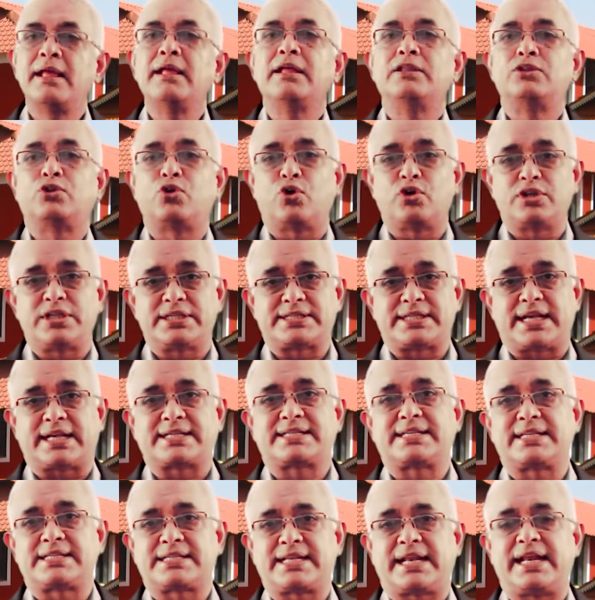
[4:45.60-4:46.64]
though the
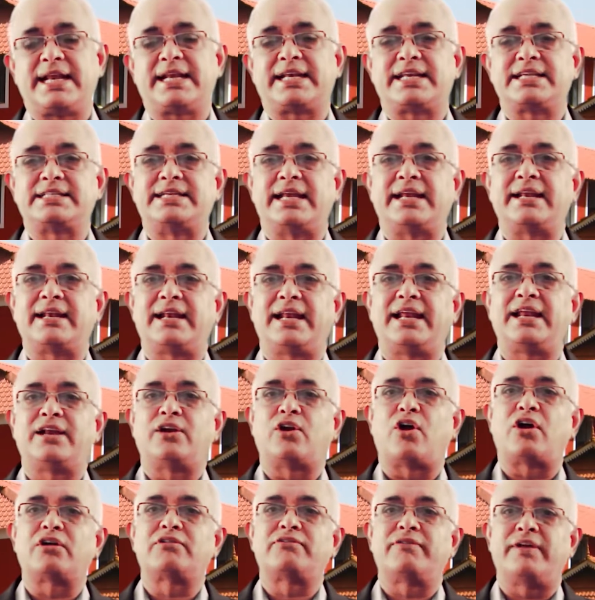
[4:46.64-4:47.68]
success rate is generally
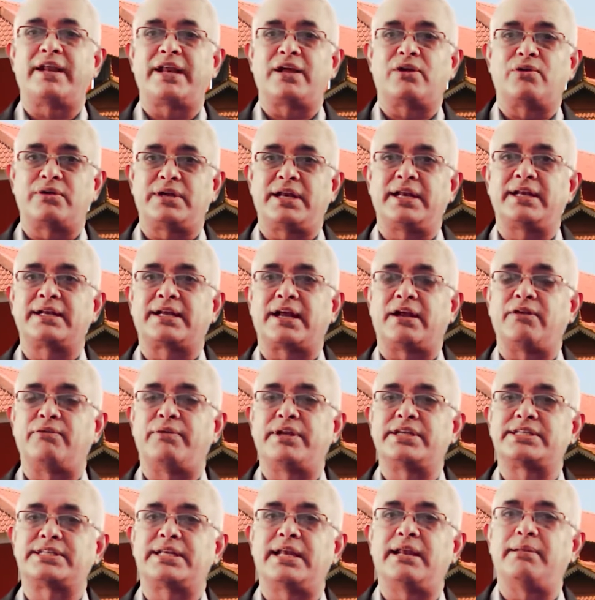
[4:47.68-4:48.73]
not very good in
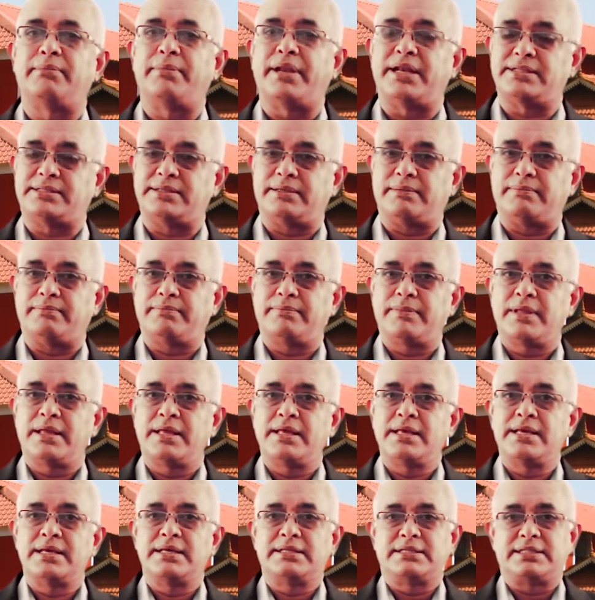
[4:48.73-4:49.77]
conventional medicine.
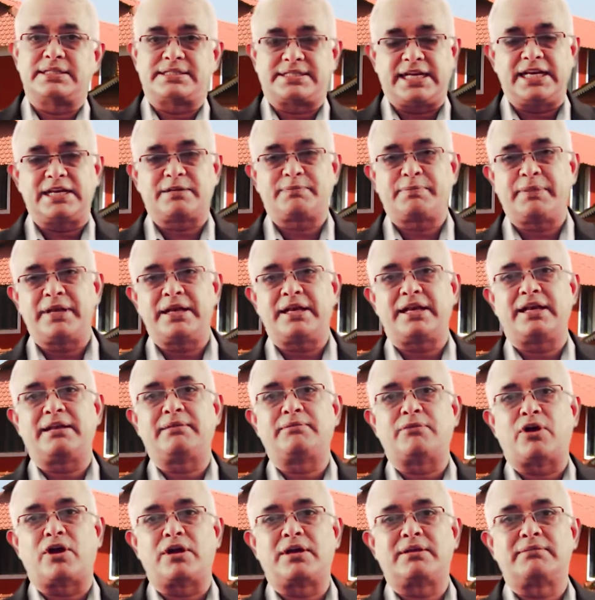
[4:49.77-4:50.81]
The treatment in
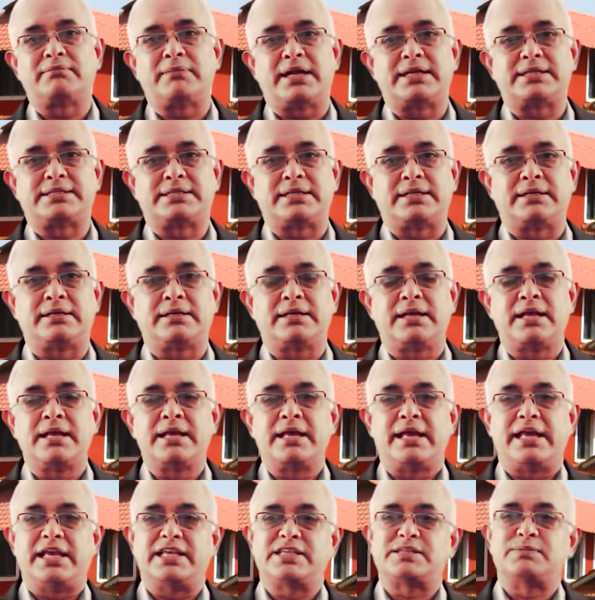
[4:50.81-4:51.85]
modern medicine
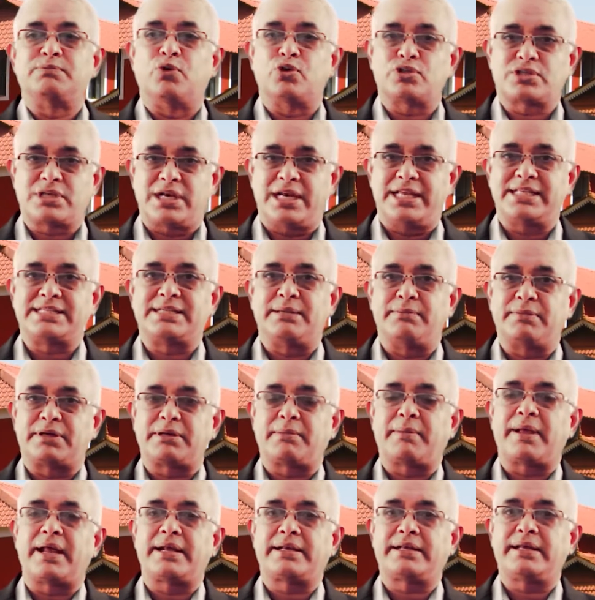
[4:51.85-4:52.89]
is mostly
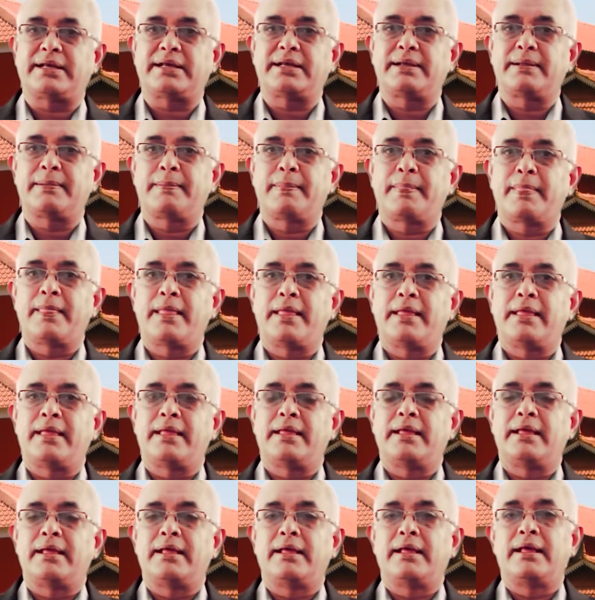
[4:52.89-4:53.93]
symptomatic
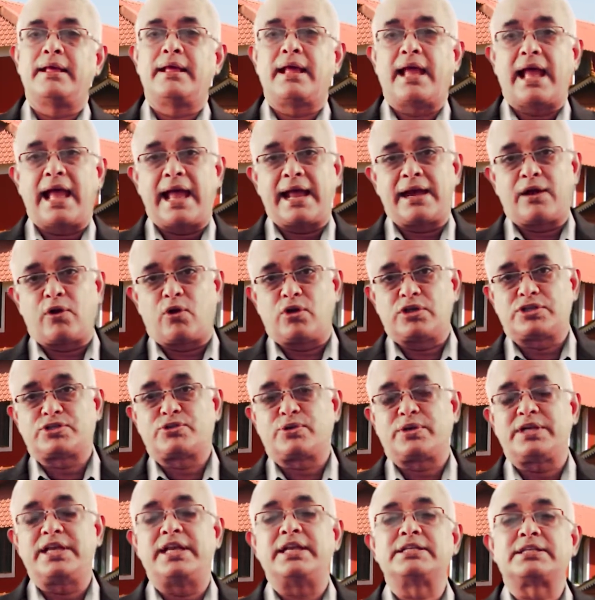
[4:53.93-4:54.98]
and
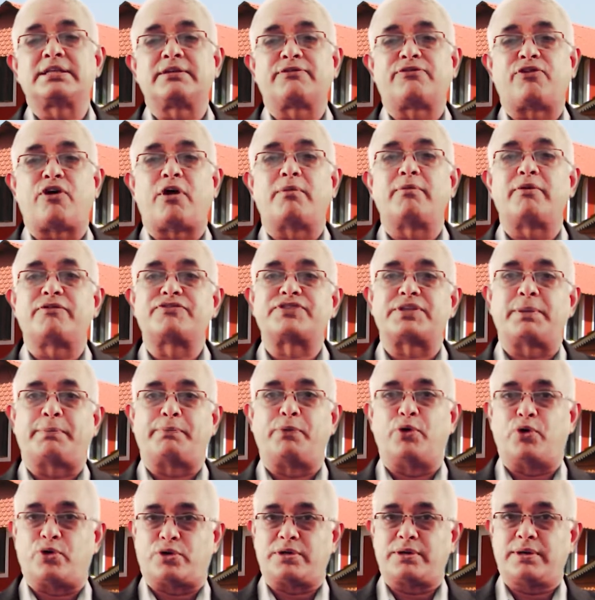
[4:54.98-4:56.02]
also in the form of
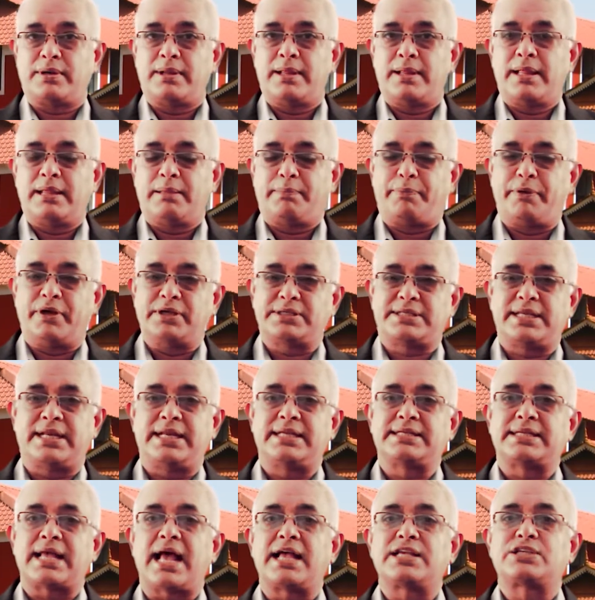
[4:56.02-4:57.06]
support. Person
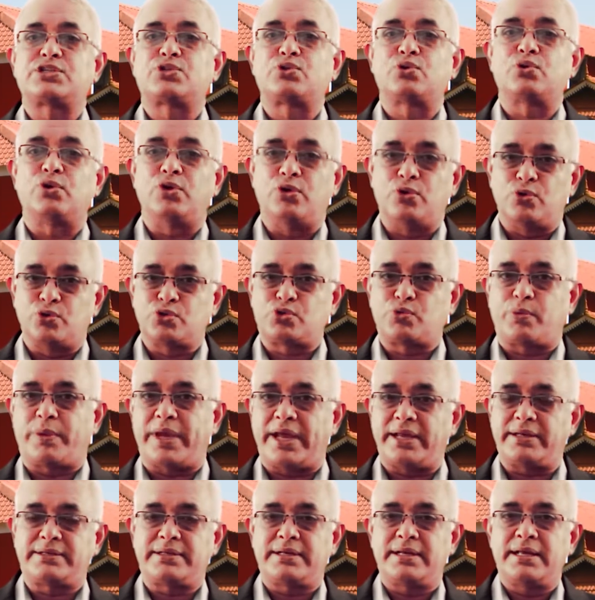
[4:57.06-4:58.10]
is asked to lose
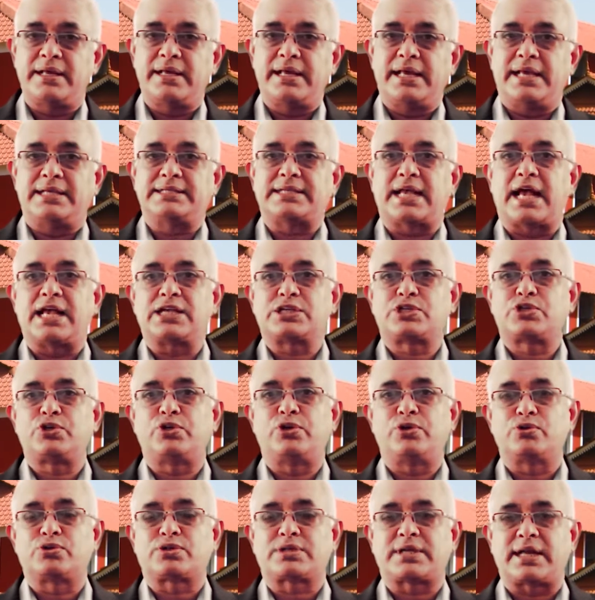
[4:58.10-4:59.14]
weight, is asked to
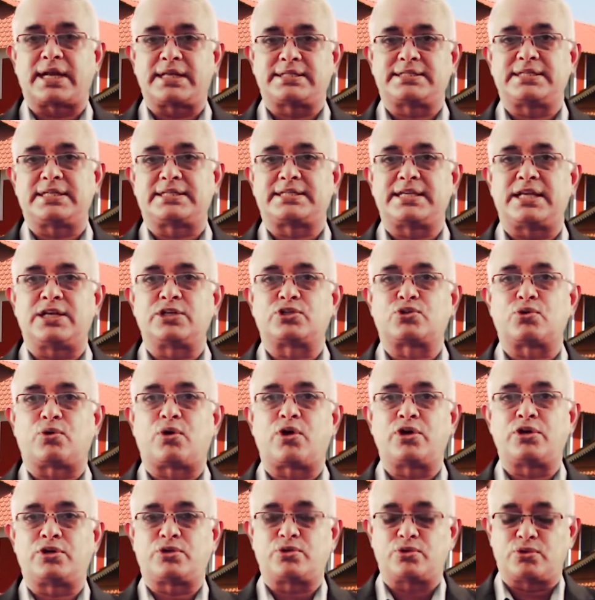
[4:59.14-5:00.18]
use crutches and so
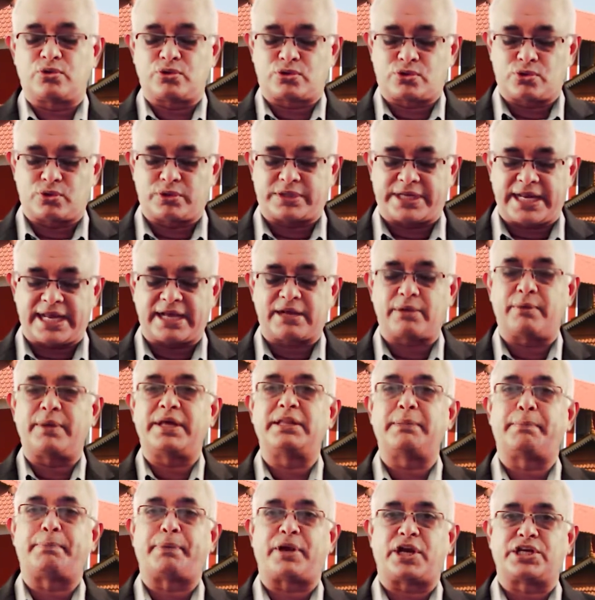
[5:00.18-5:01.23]
on to take
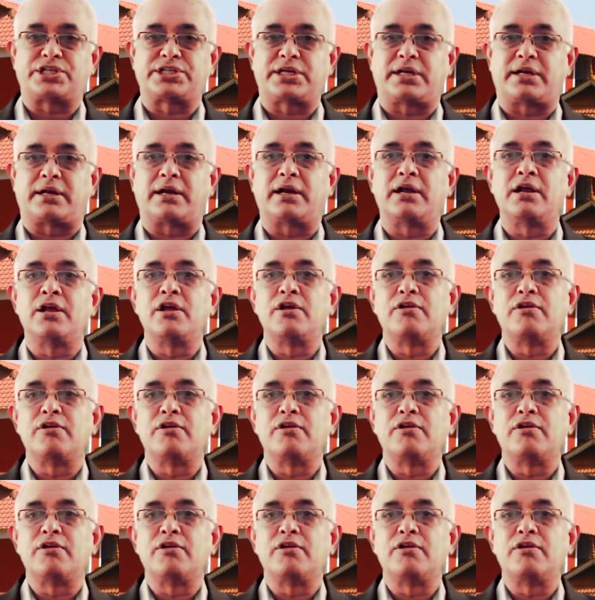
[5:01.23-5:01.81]
away the pressure